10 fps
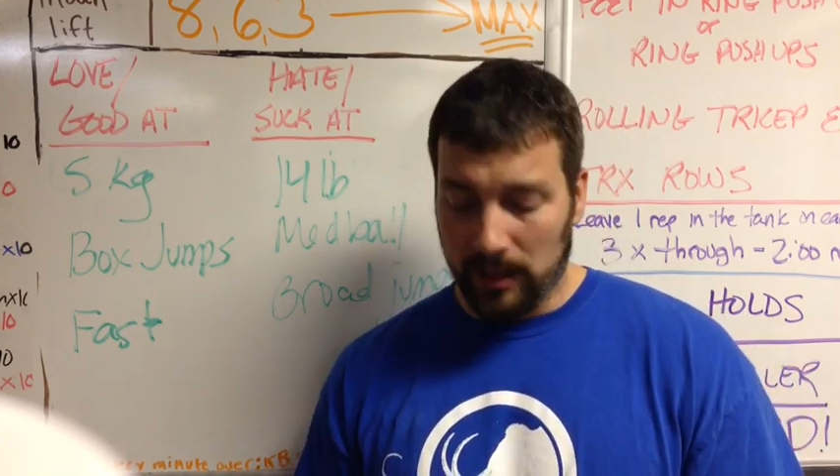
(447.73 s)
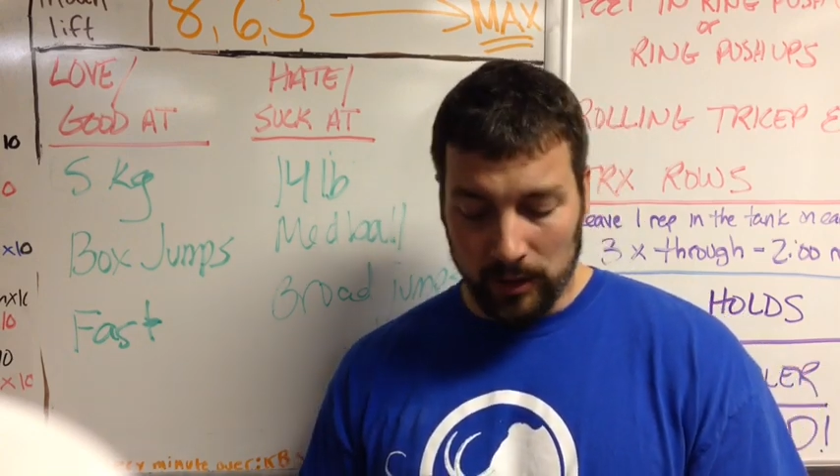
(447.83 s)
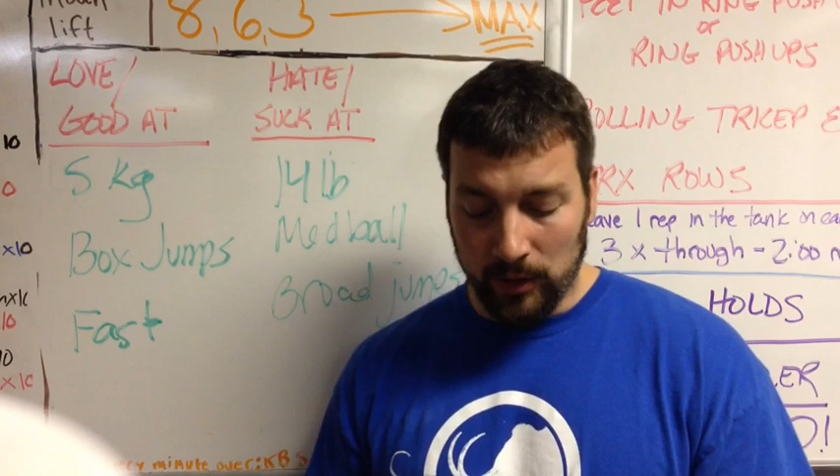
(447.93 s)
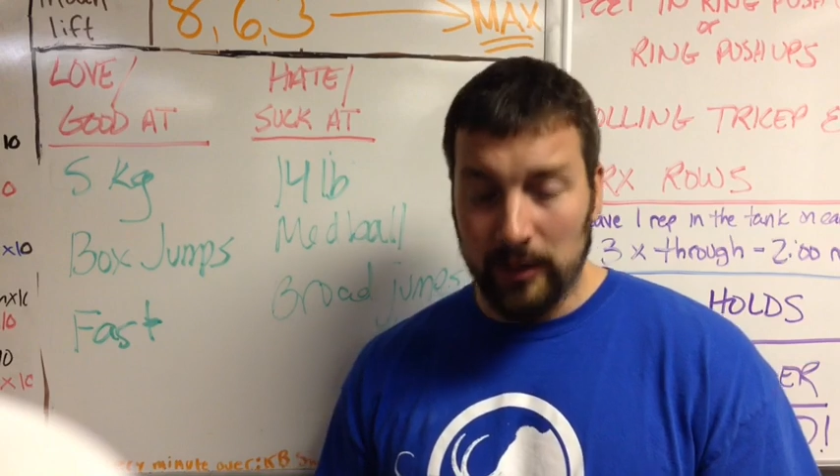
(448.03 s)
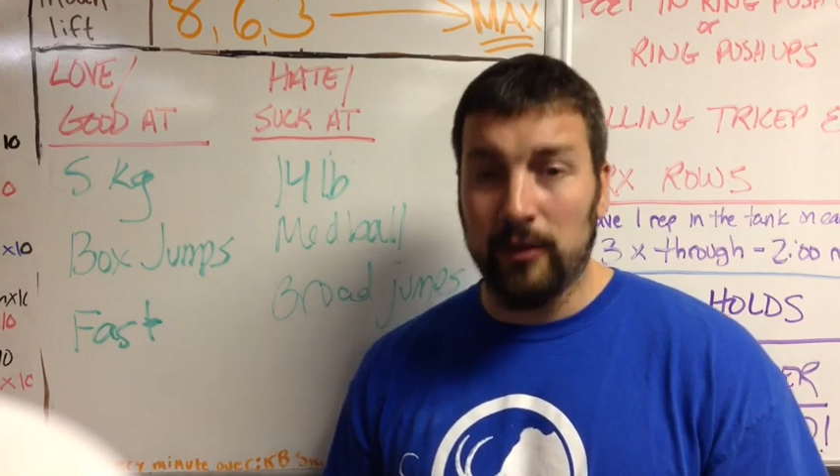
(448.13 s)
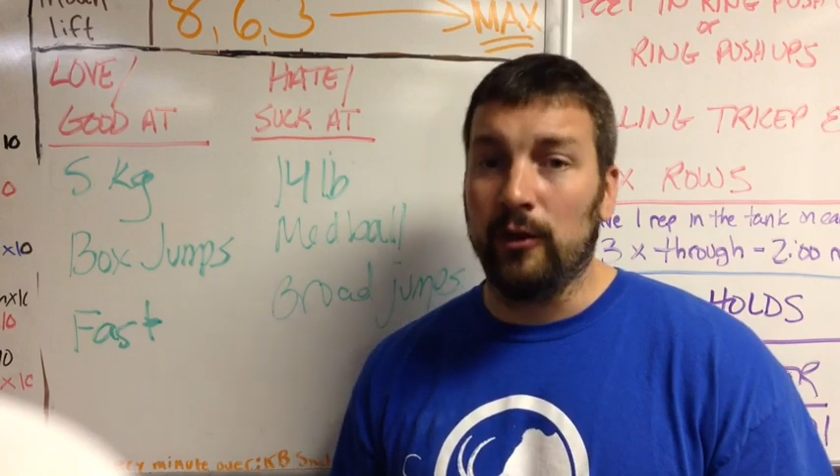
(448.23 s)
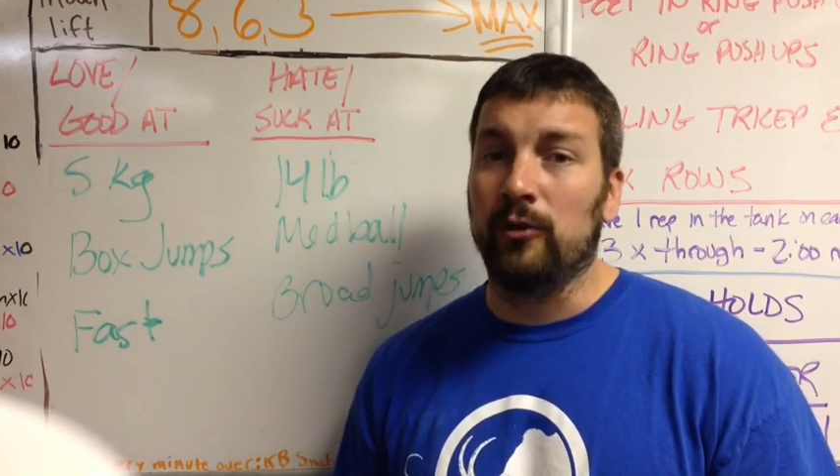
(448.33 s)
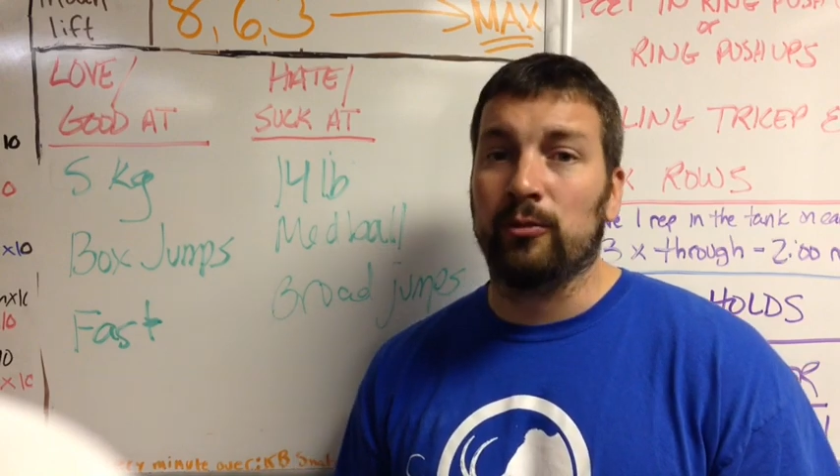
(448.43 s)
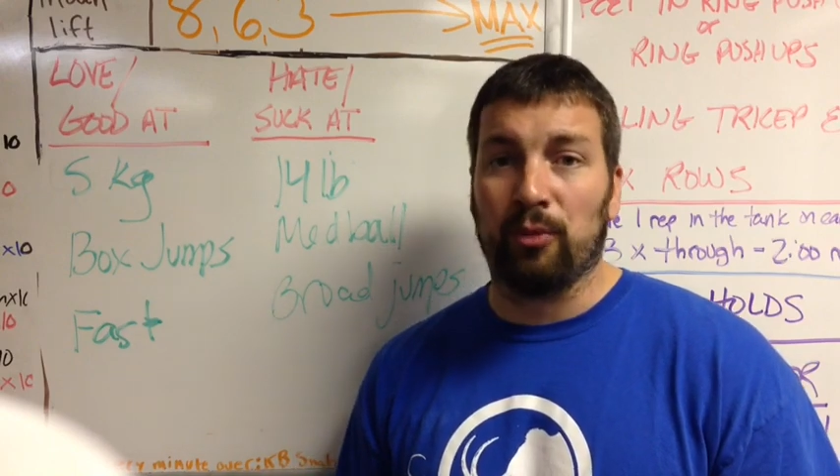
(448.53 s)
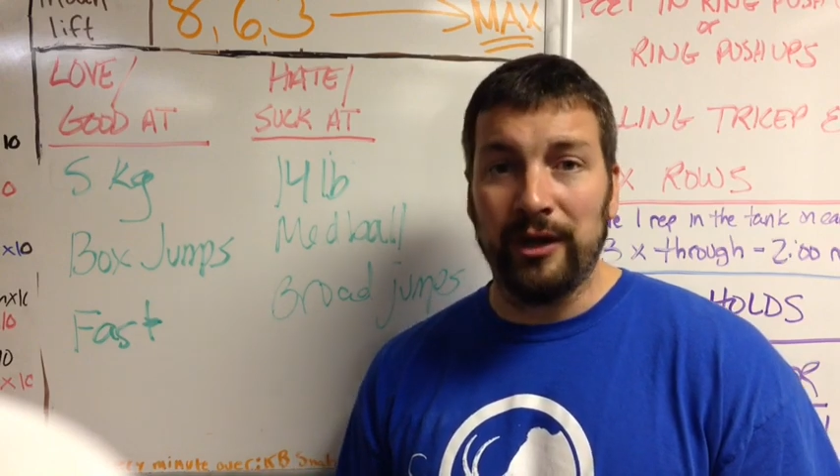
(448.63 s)
You need to do
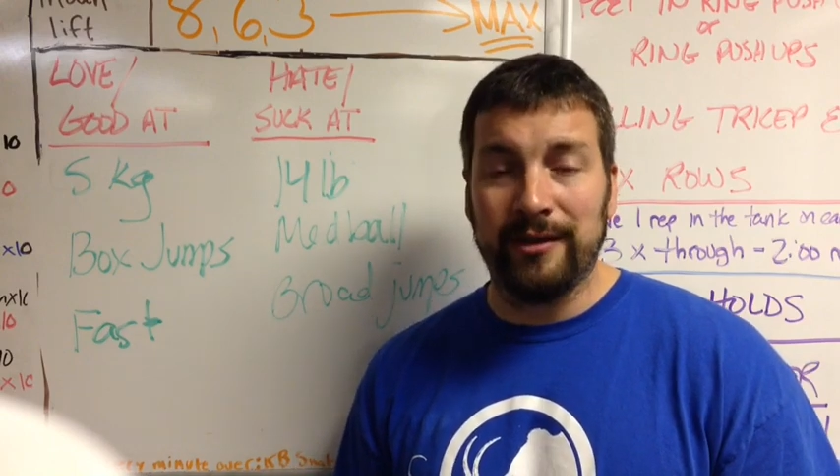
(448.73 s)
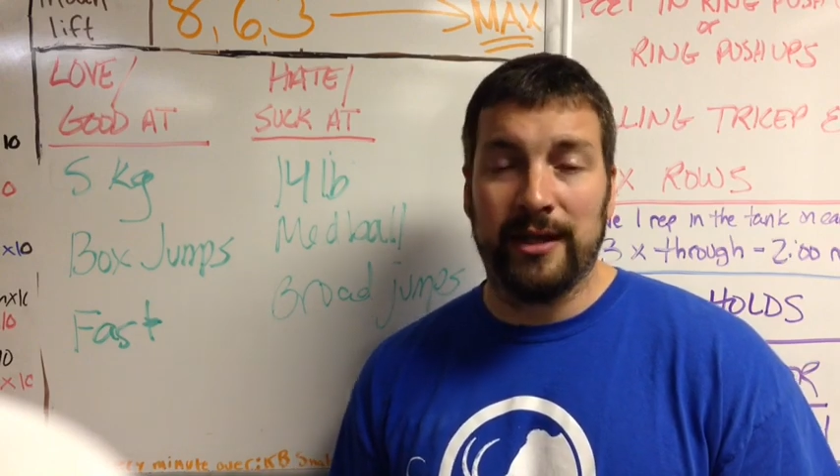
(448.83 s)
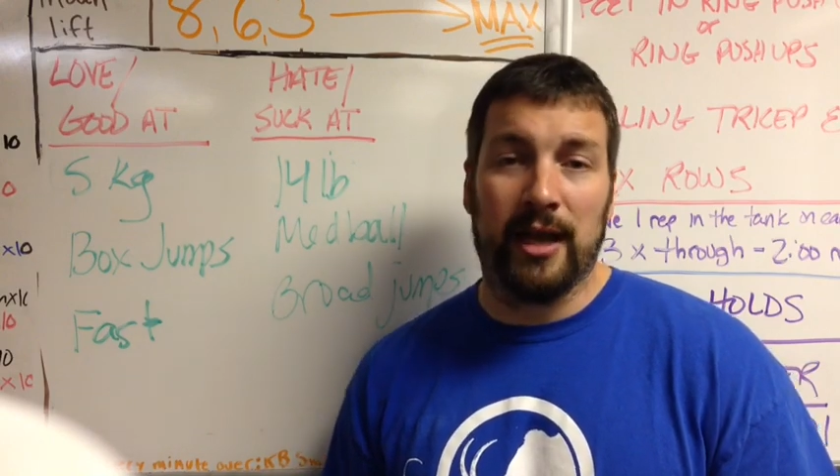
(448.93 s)
sprinting